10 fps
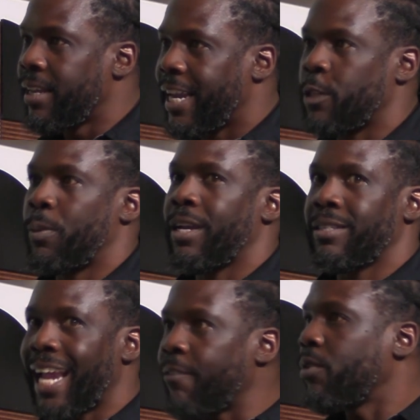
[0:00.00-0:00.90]
is because
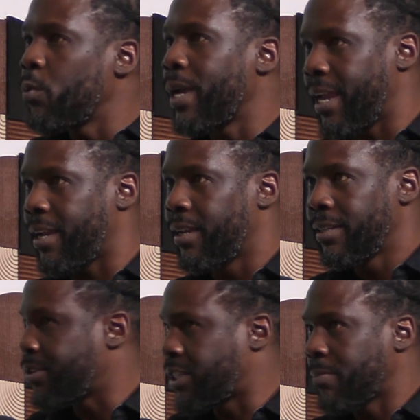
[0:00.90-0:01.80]
every week
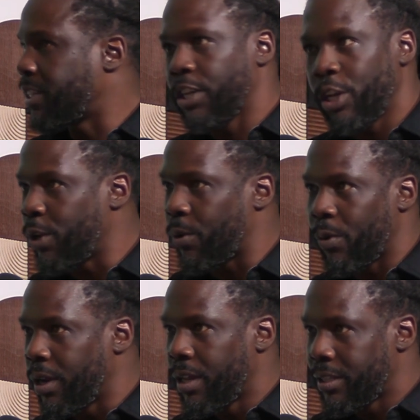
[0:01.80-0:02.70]
there's something new
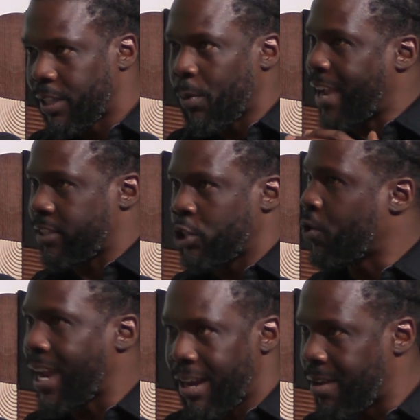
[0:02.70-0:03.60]
that we have to
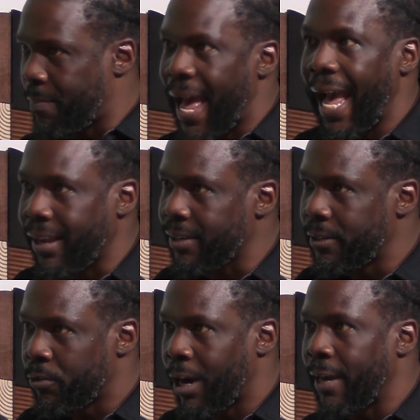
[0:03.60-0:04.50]
try to unpack,
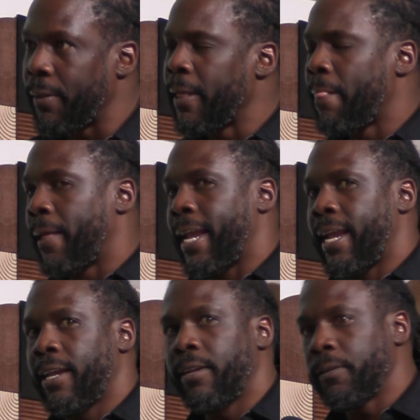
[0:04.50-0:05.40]
right?
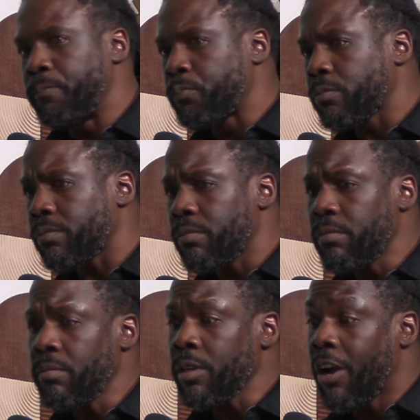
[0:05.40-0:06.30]
And
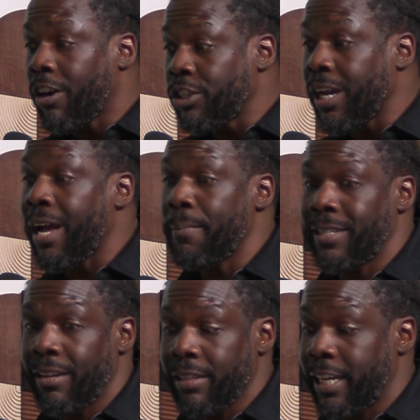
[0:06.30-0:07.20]
our job as
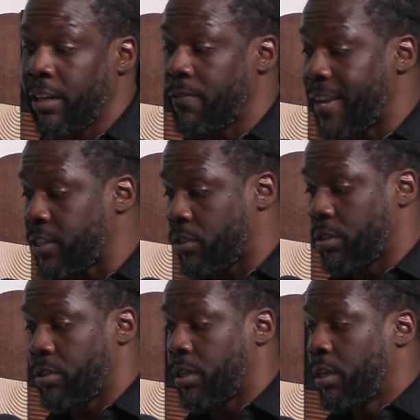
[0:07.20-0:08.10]
healthcare
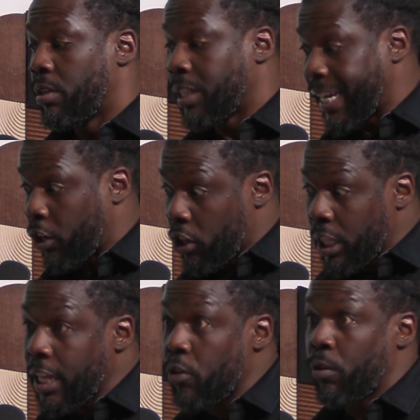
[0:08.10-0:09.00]
investors, like our
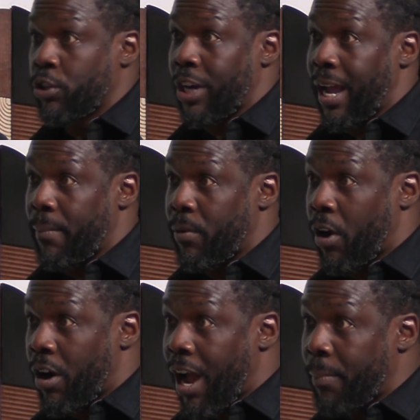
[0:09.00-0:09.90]
literal job,
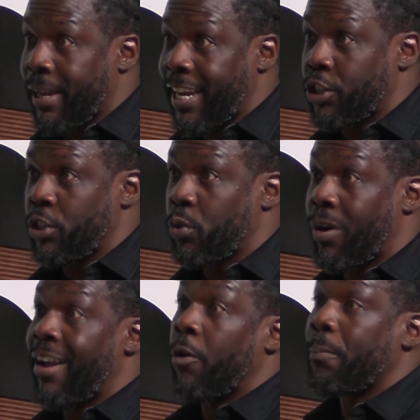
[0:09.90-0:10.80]
our obligation to our
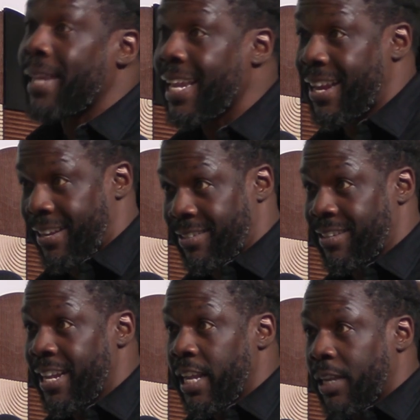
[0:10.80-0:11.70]
LPs,
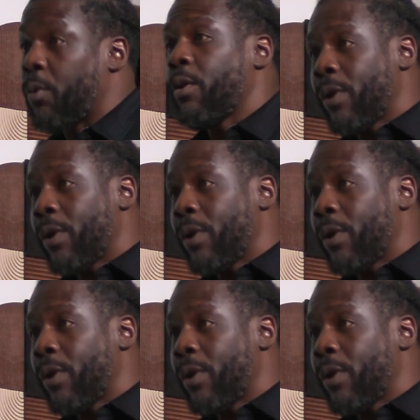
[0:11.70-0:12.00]
like